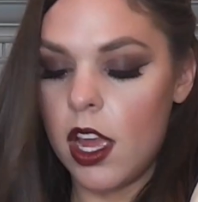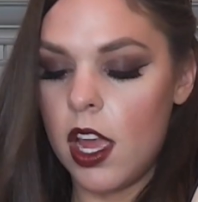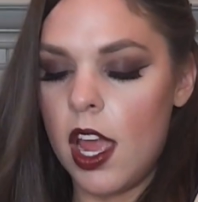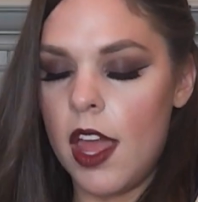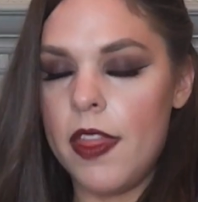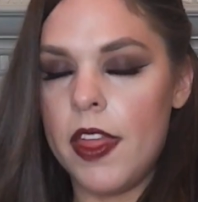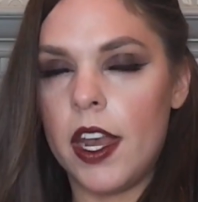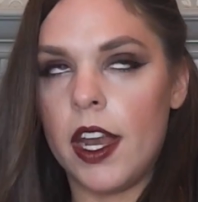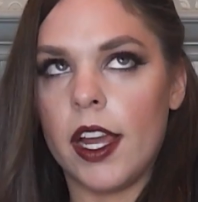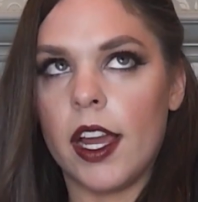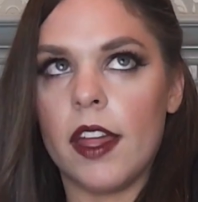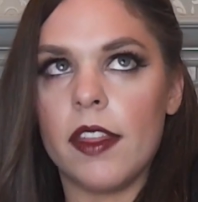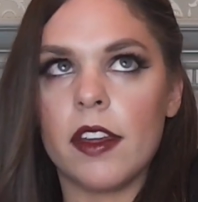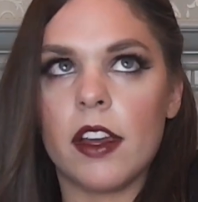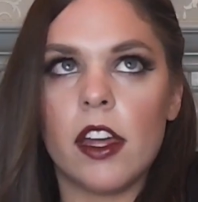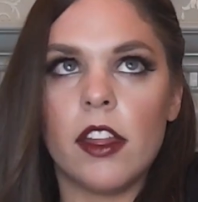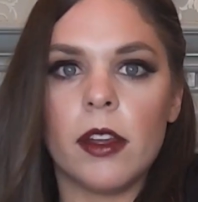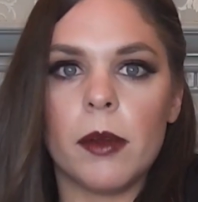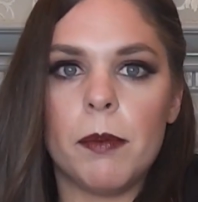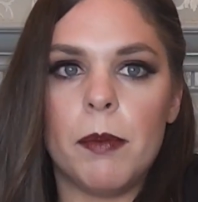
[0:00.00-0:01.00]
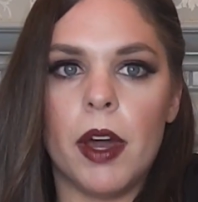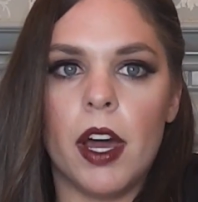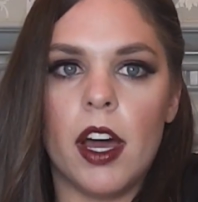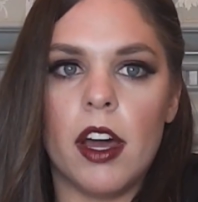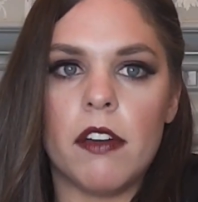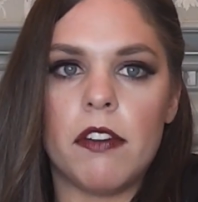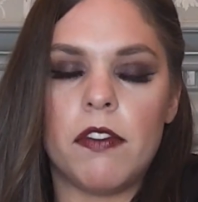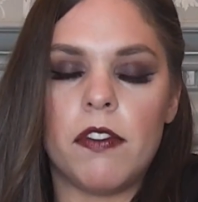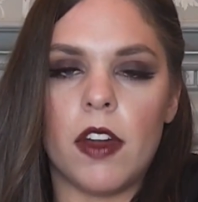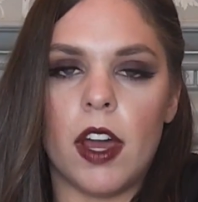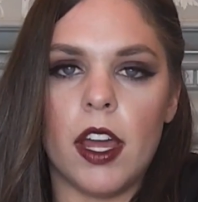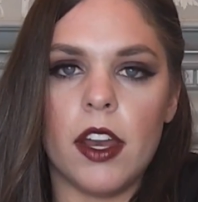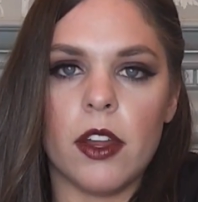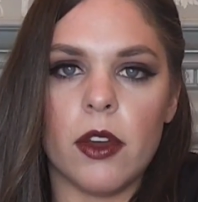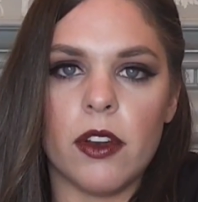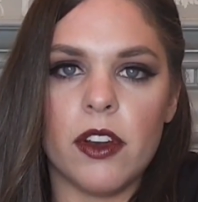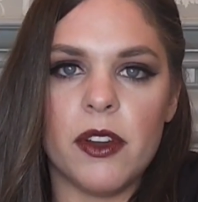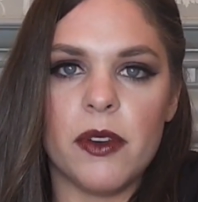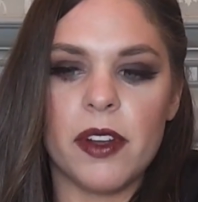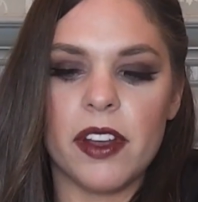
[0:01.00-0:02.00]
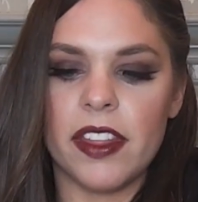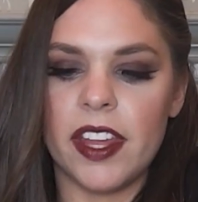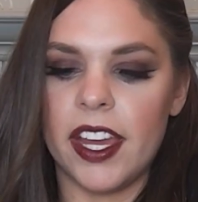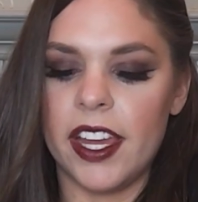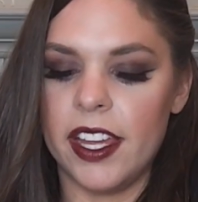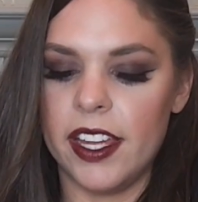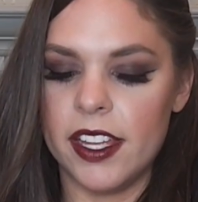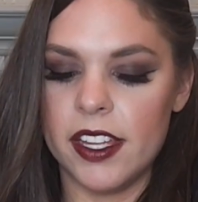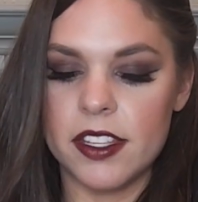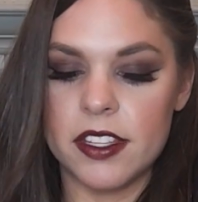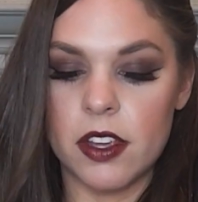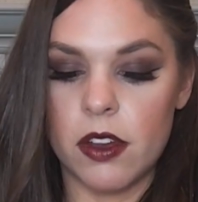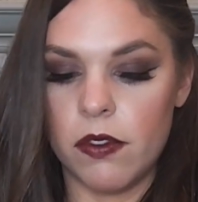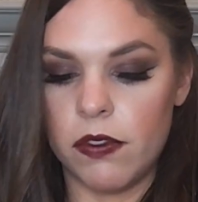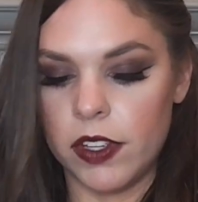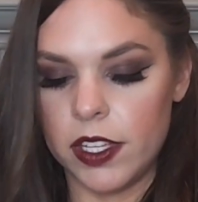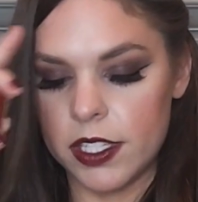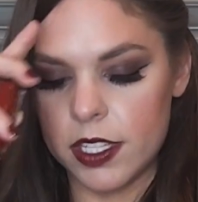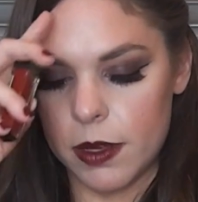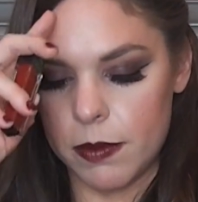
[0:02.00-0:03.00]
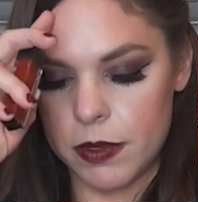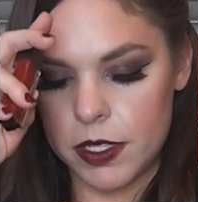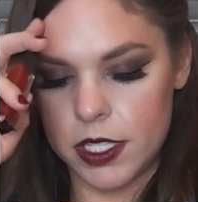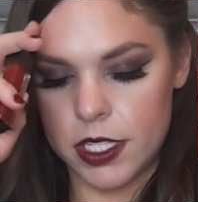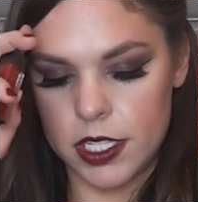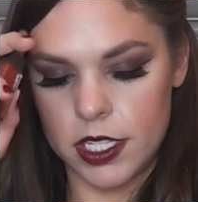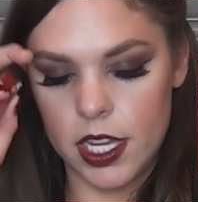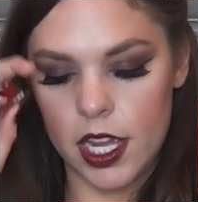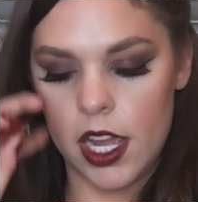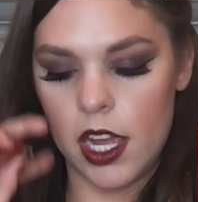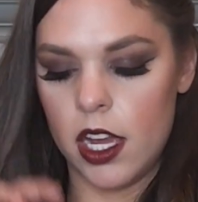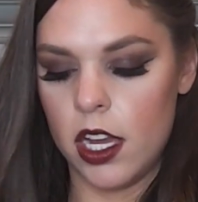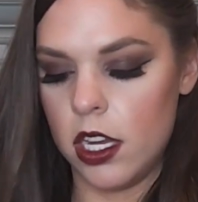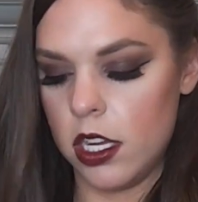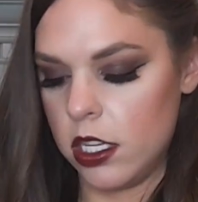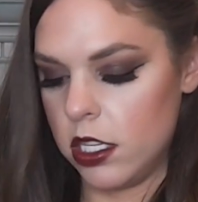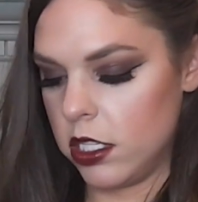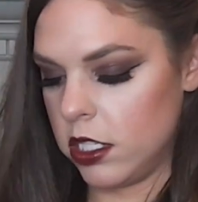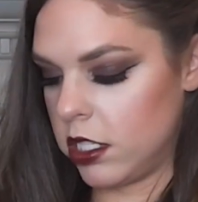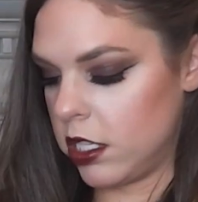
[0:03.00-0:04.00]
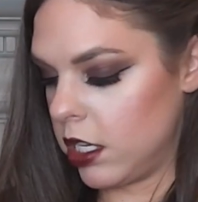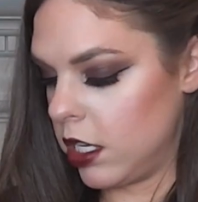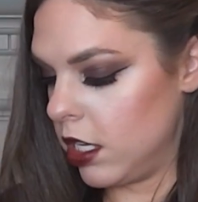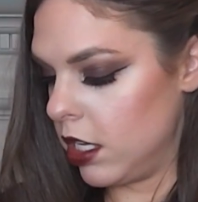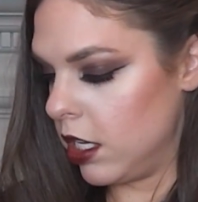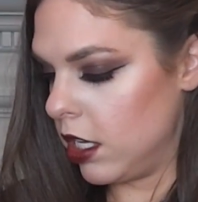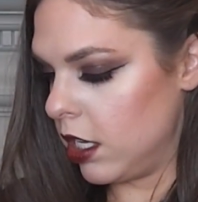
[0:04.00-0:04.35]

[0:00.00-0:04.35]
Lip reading: And then I got the color Buff. I don't know where that is. Hopefully it's upstairs.